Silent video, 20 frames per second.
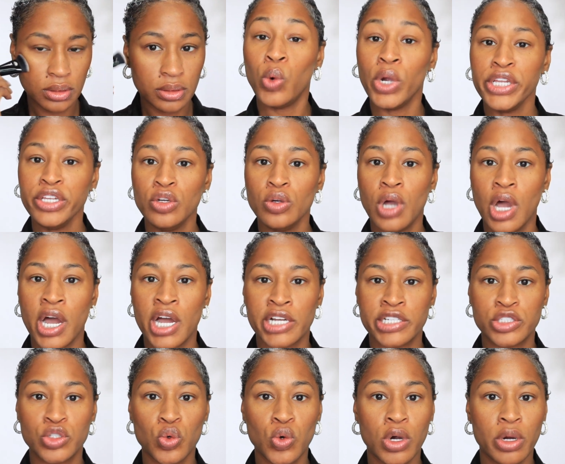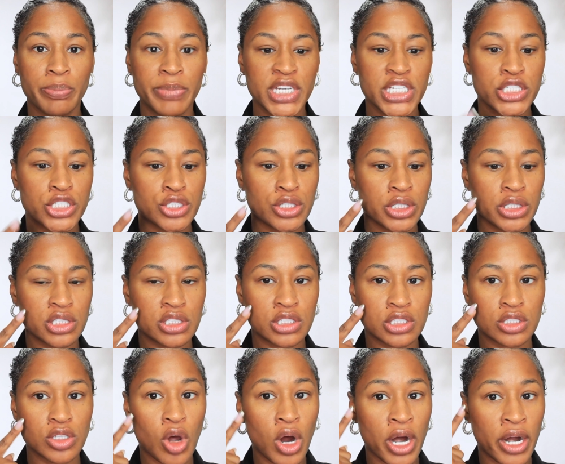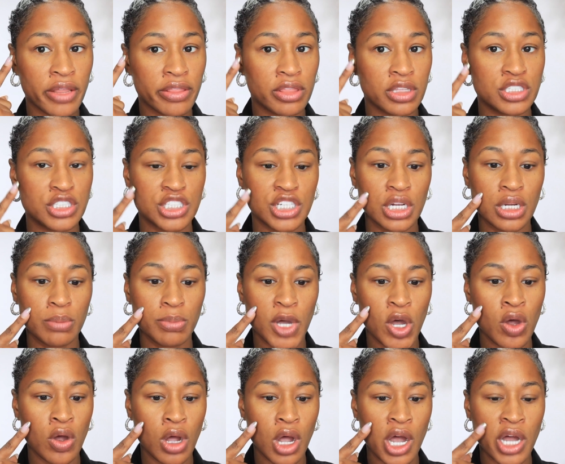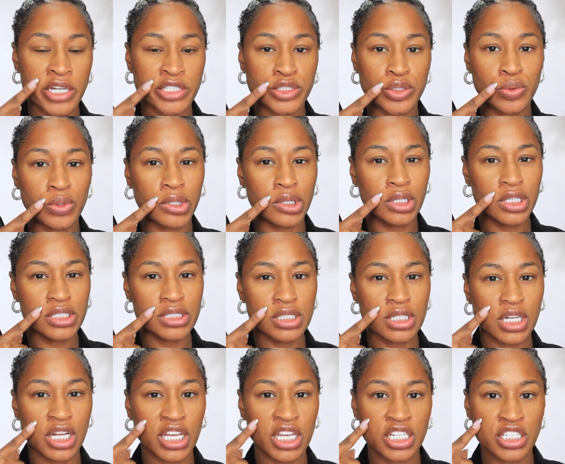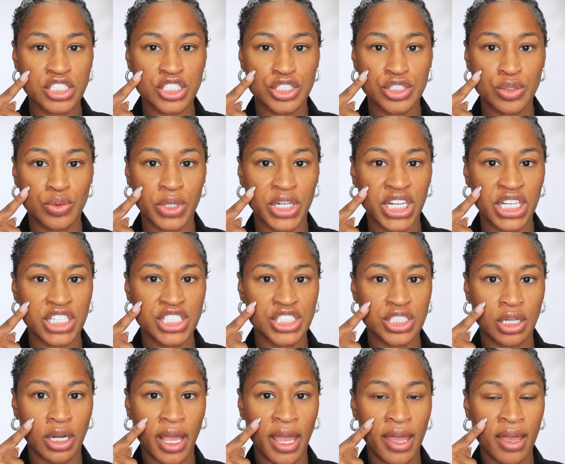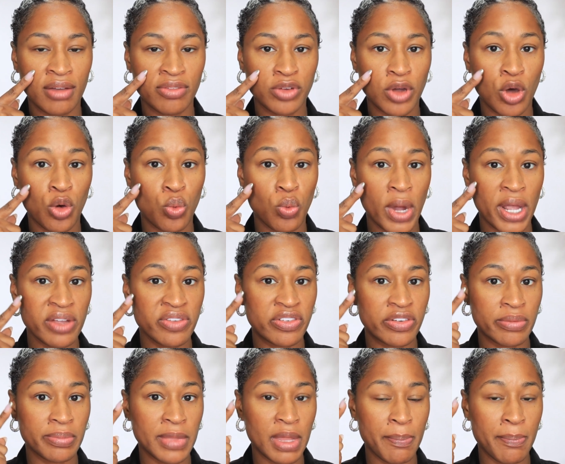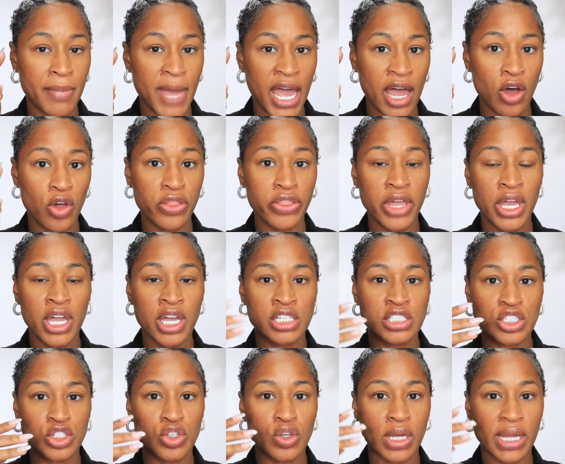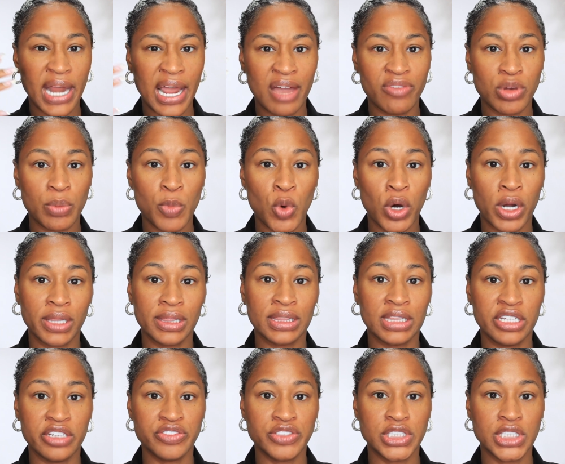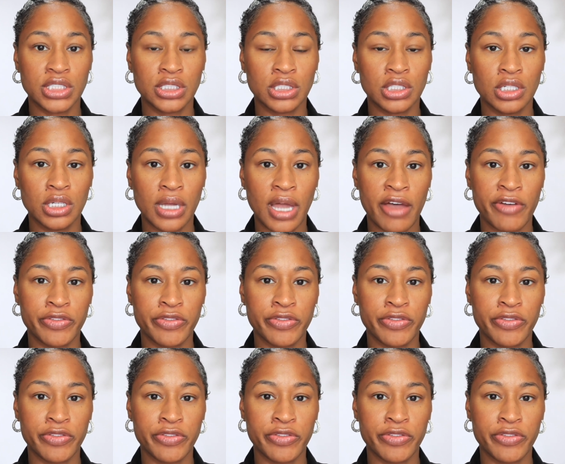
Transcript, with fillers: When you contour, be sure to start the cheekbone contour at least an inch to an inch and a half away from the mouth so you can have a more lifted look.